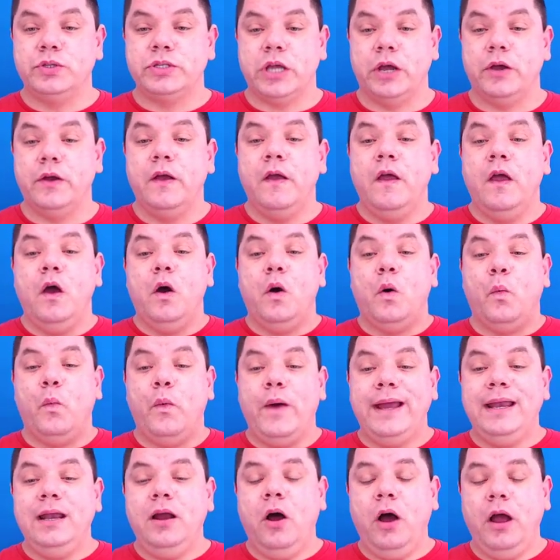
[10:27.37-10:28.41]
So
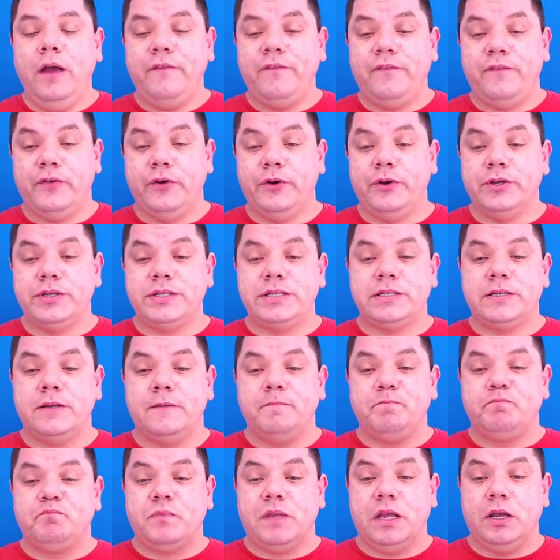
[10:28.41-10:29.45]
when I first
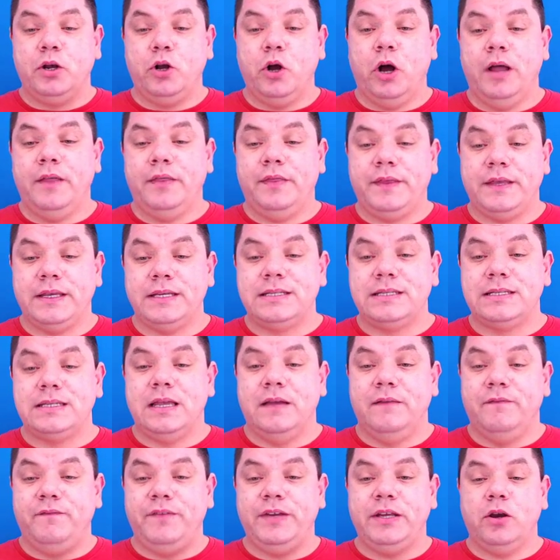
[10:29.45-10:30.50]
got this
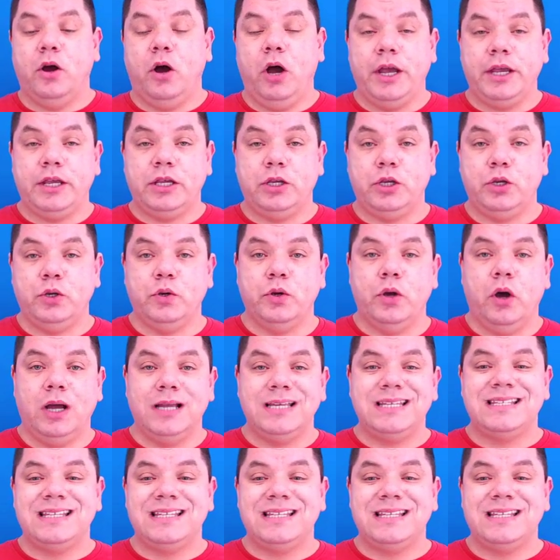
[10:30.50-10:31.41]
vidIQ, I